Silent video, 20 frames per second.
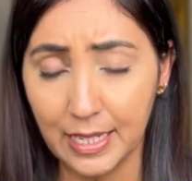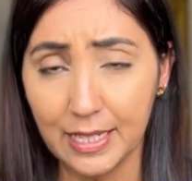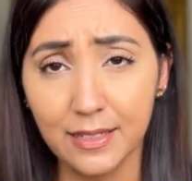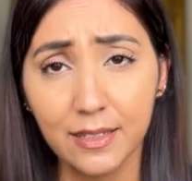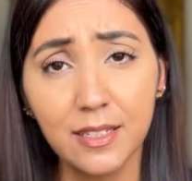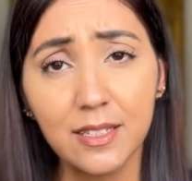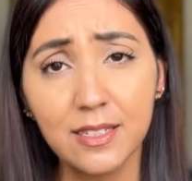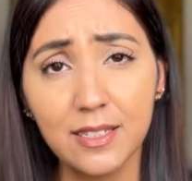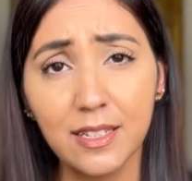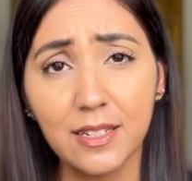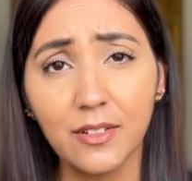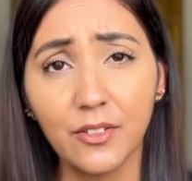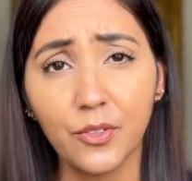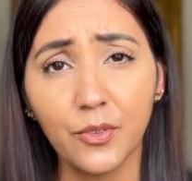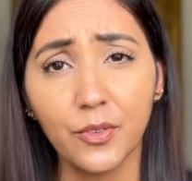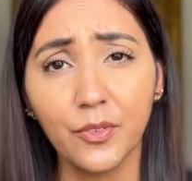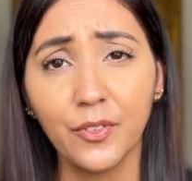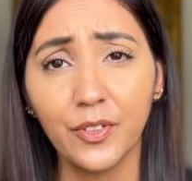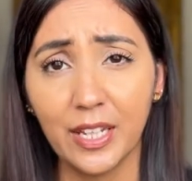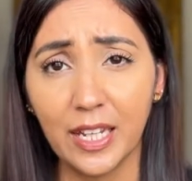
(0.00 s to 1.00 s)
this year
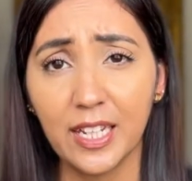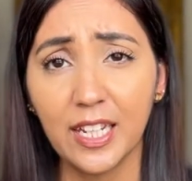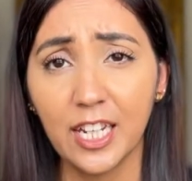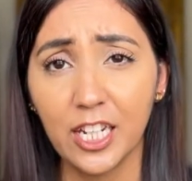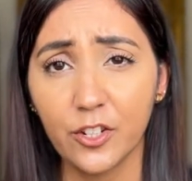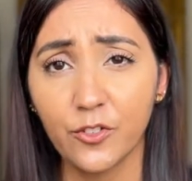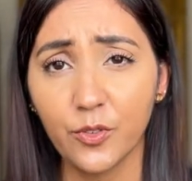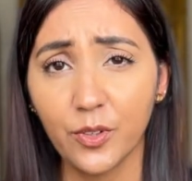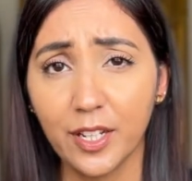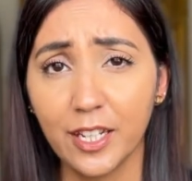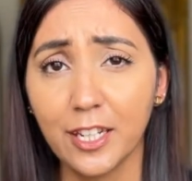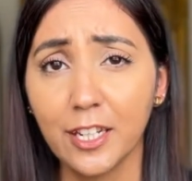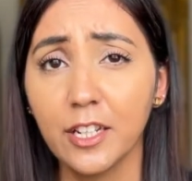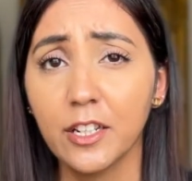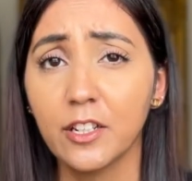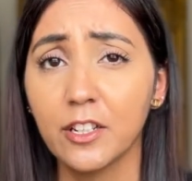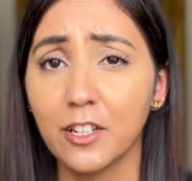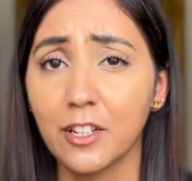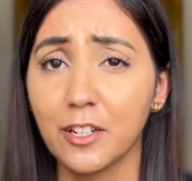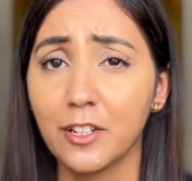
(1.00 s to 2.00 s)
they're catering
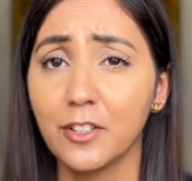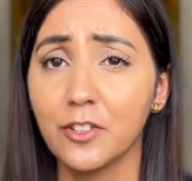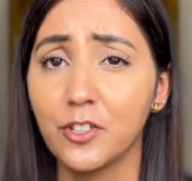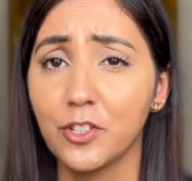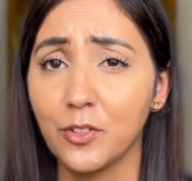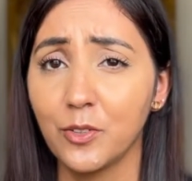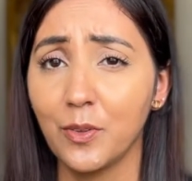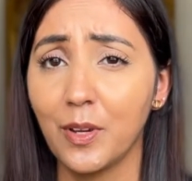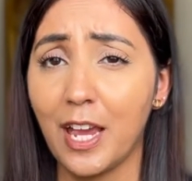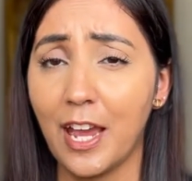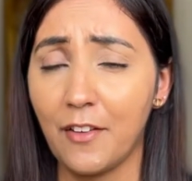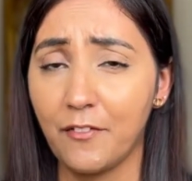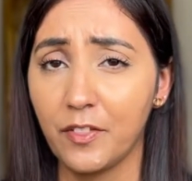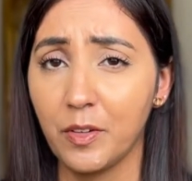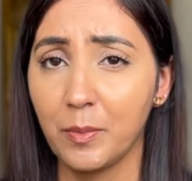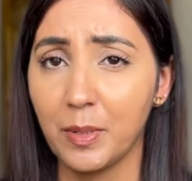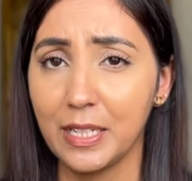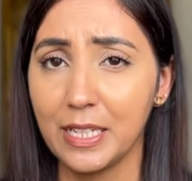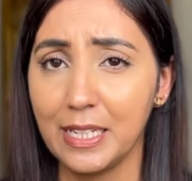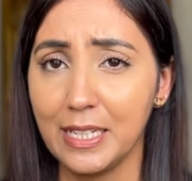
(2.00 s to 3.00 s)
to
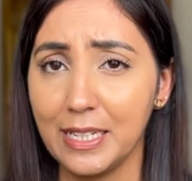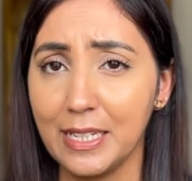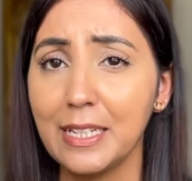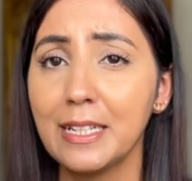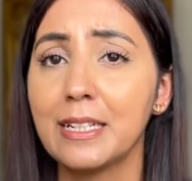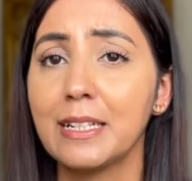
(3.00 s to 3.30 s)
everybody